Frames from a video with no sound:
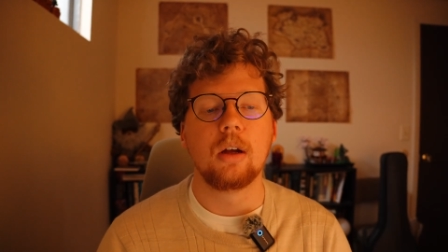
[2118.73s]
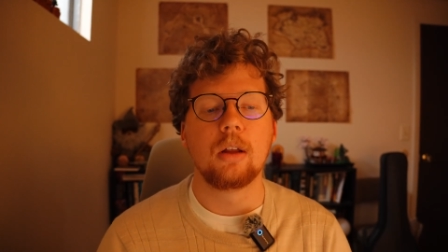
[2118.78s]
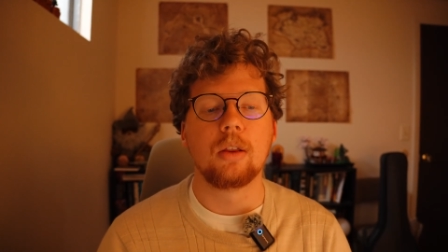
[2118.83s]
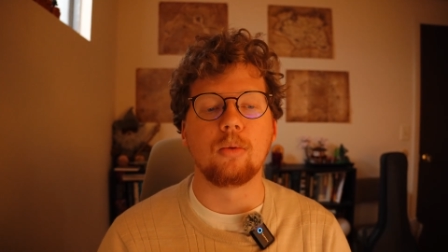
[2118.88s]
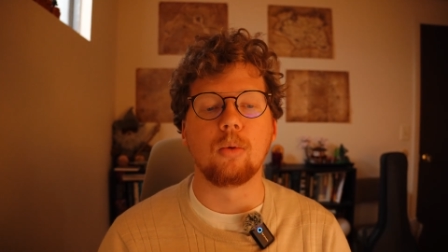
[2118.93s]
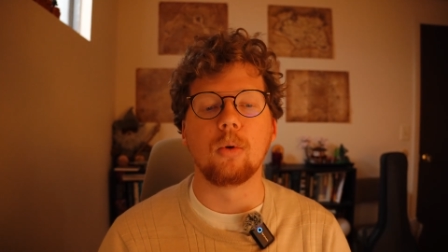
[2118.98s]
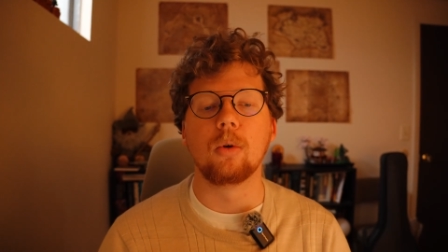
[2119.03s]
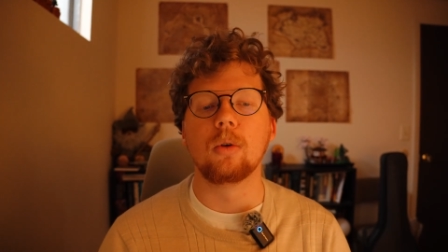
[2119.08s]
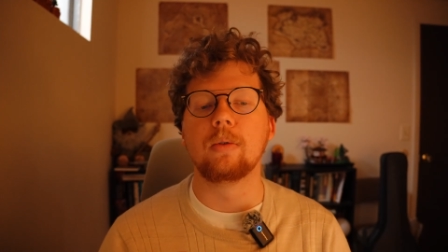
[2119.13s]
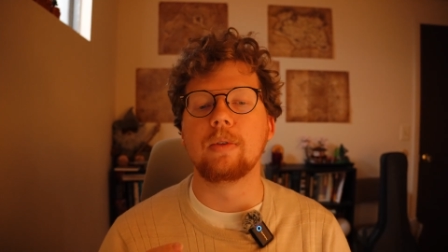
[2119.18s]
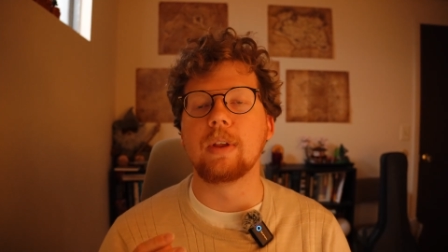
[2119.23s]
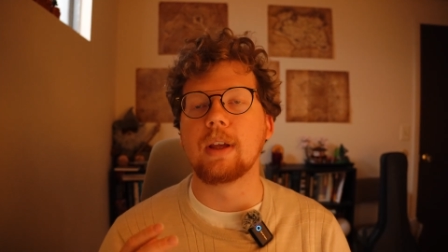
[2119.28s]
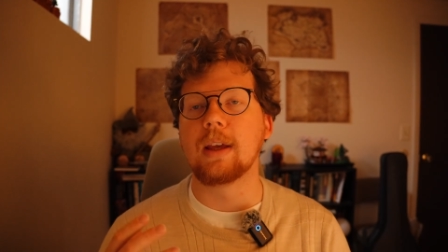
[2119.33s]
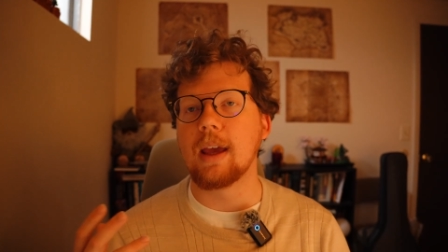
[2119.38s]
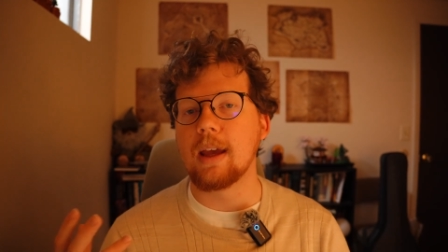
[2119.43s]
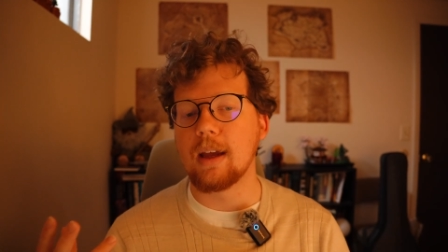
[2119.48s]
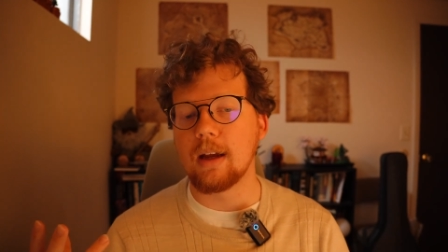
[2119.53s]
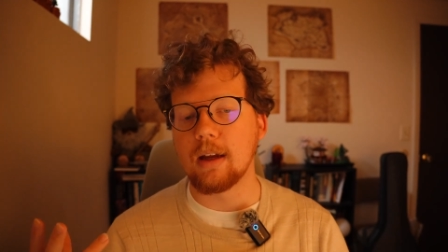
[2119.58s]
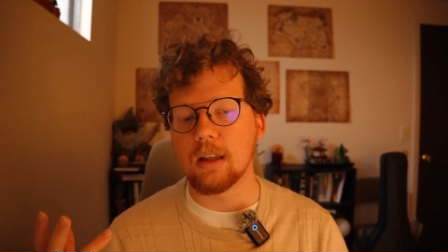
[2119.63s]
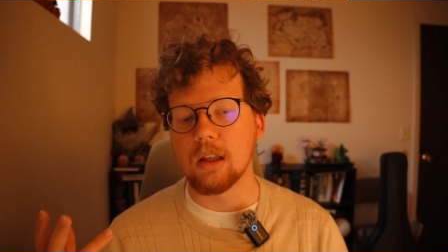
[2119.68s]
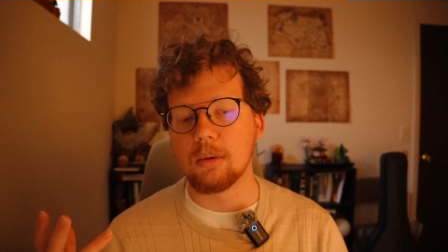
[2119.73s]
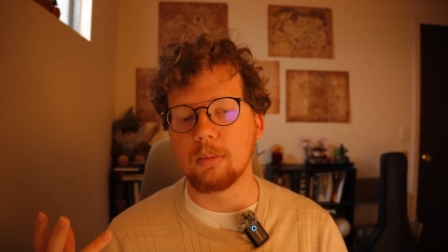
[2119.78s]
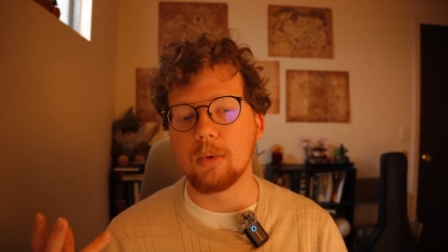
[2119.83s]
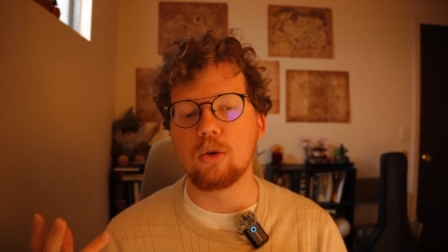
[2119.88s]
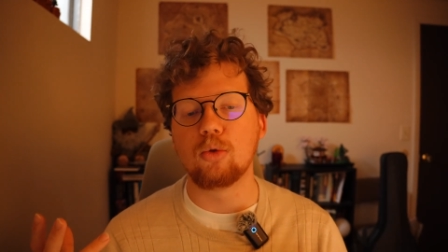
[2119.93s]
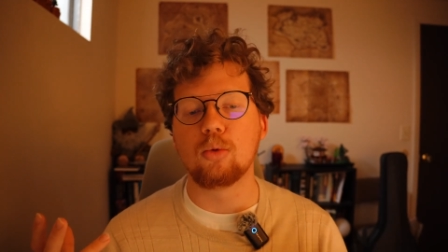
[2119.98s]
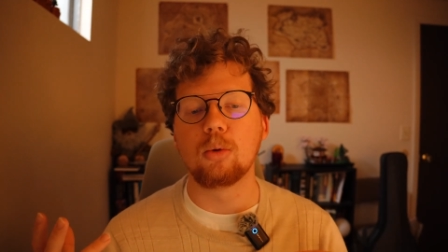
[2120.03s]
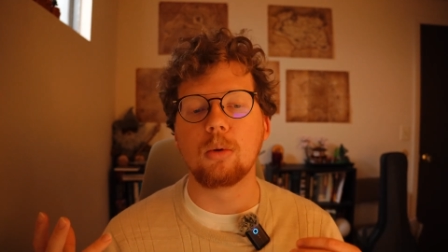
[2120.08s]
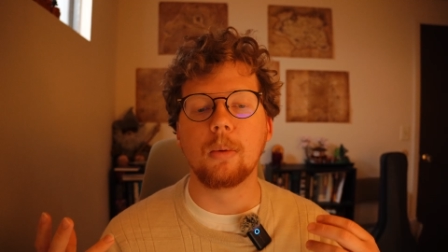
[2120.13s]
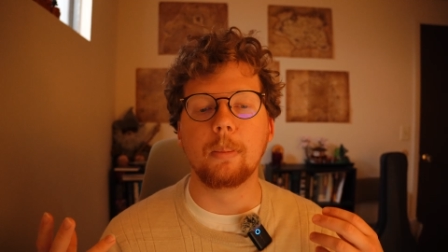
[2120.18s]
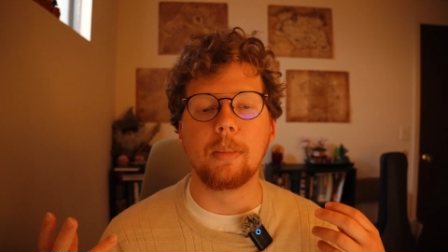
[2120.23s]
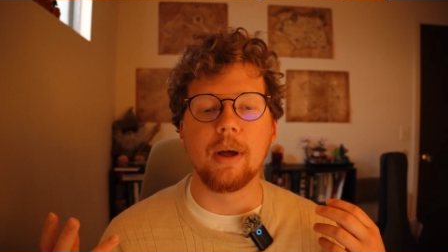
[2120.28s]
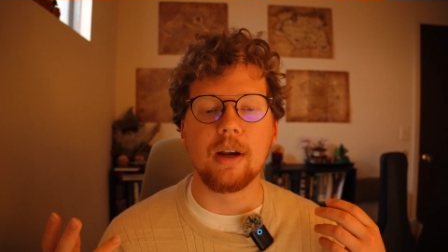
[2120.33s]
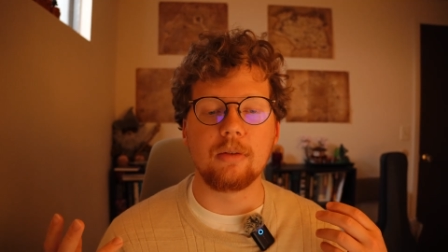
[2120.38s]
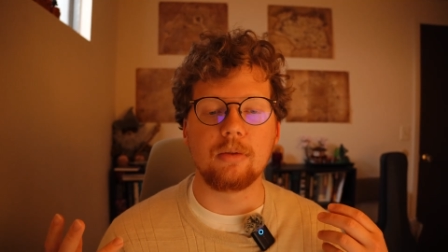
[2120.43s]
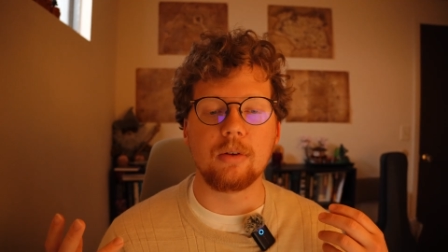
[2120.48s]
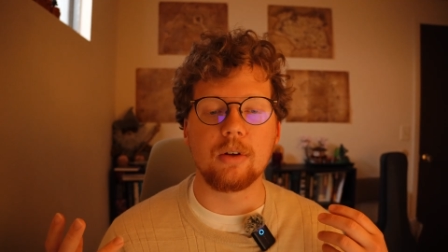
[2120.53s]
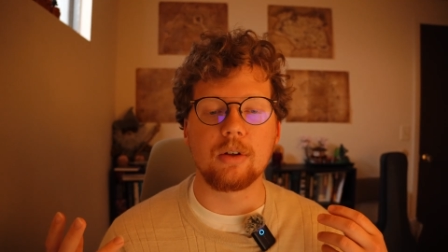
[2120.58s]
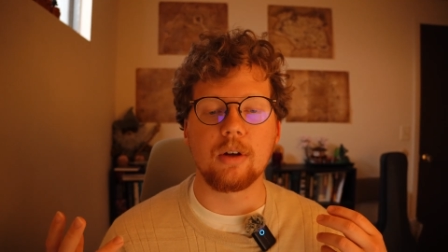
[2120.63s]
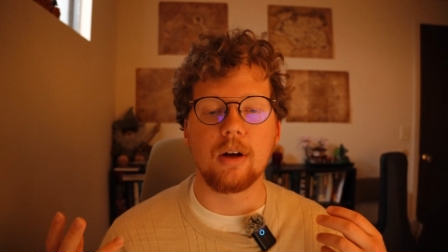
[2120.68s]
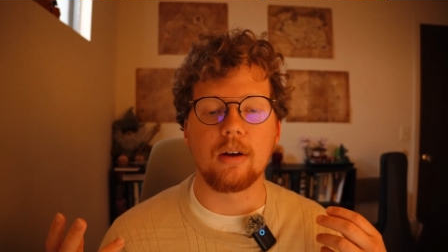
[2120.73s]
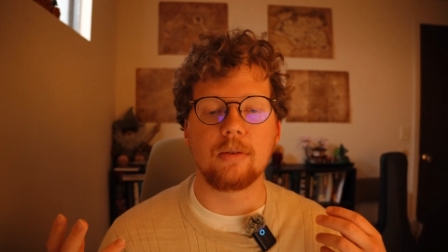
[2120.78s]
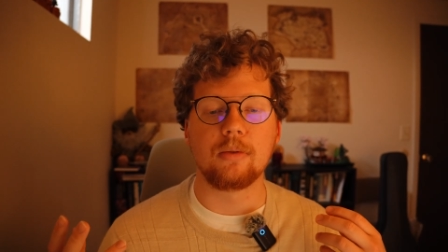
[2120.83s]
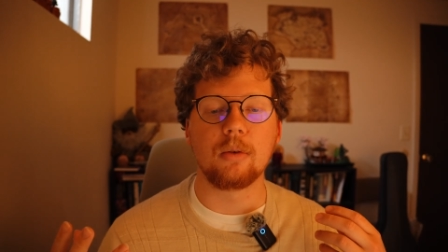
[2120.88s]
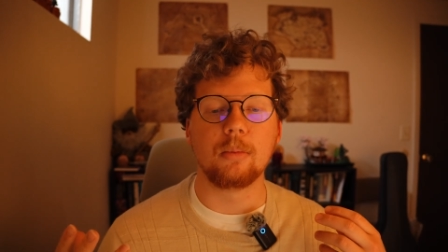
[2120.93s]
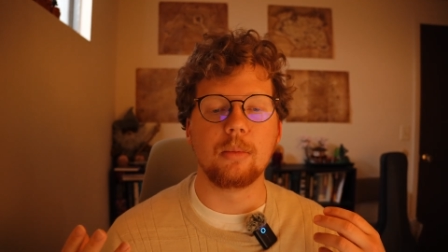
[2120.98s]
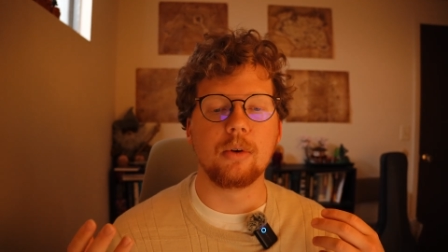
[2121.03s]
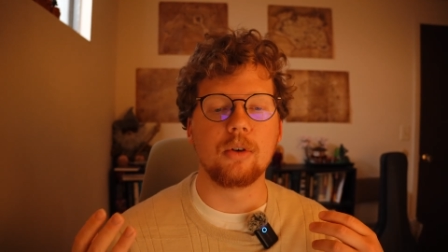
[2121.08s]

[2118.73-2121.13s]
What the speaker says: The role of the king and the mutual benefits offered